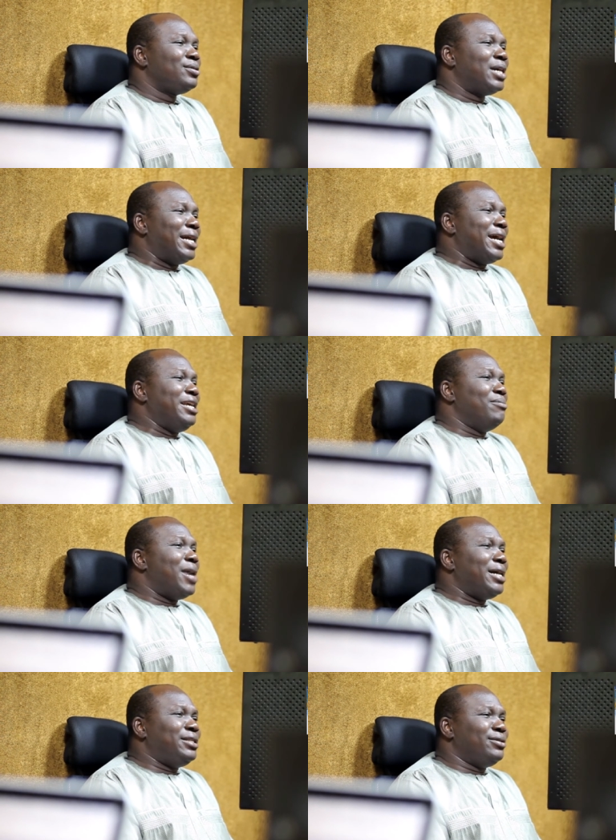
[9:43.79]
And I
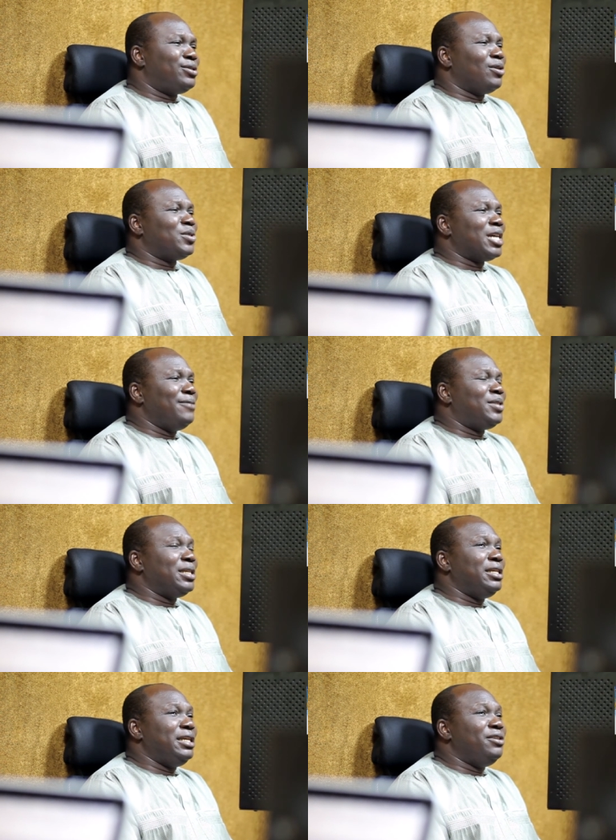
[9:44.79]
imagine sometimes in
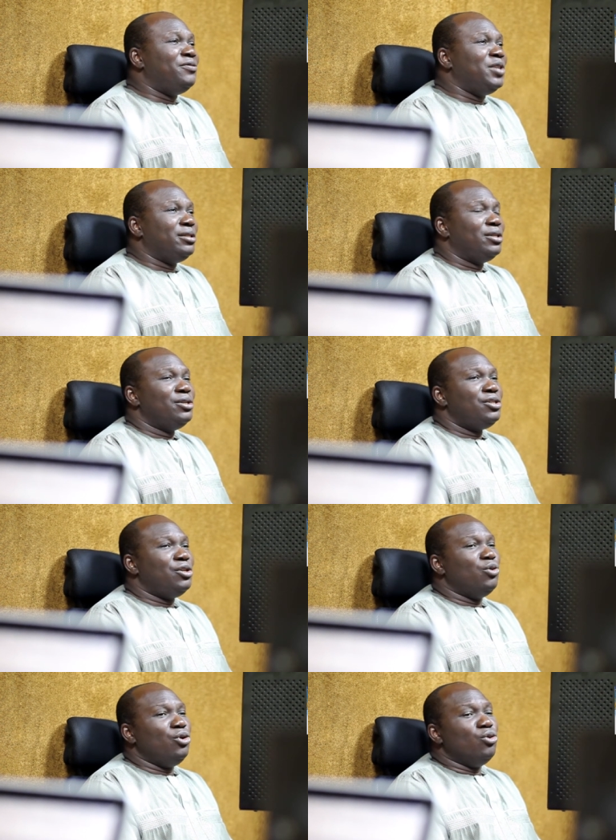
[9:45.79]
the evening, she
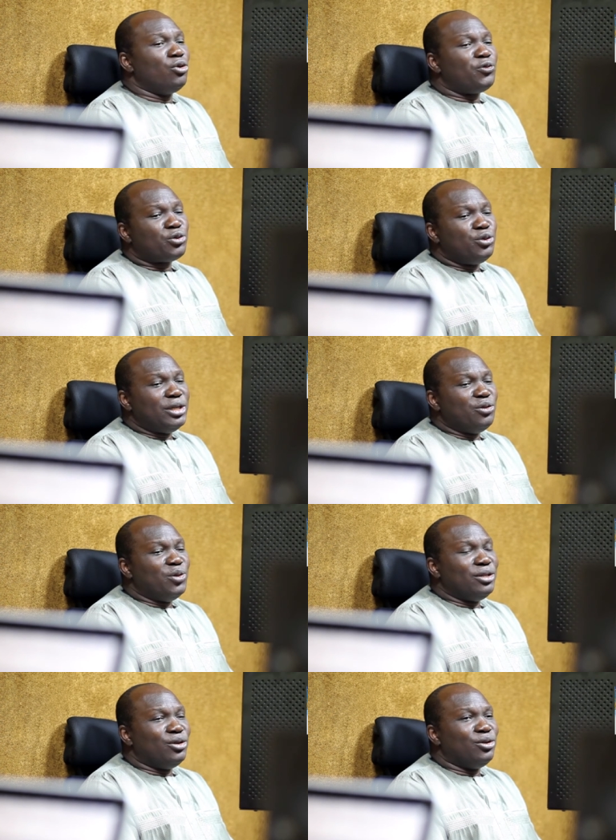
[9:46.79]
would look through the
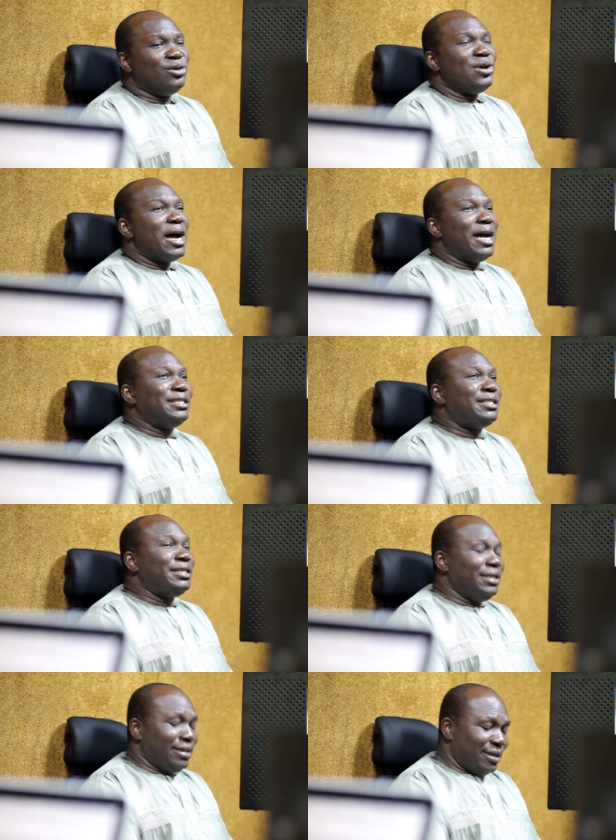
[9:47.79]
window and
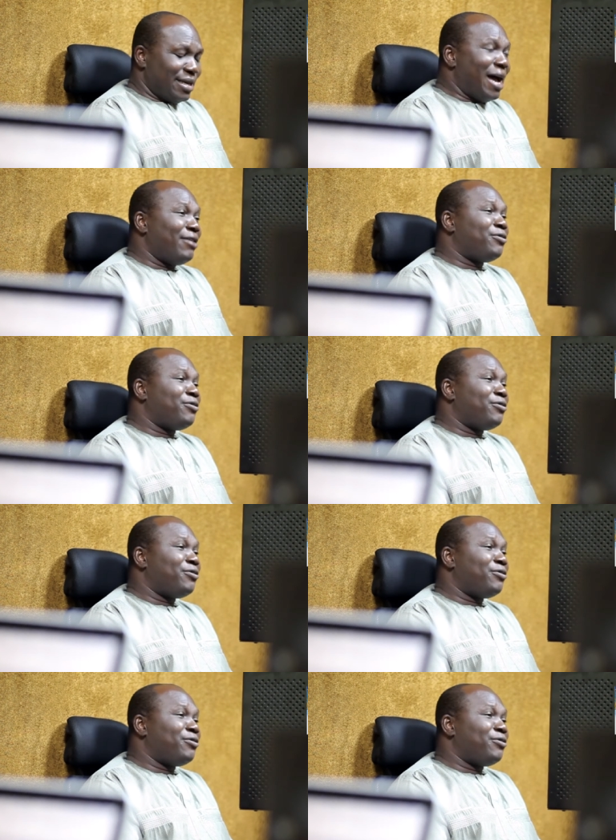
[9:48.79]
see her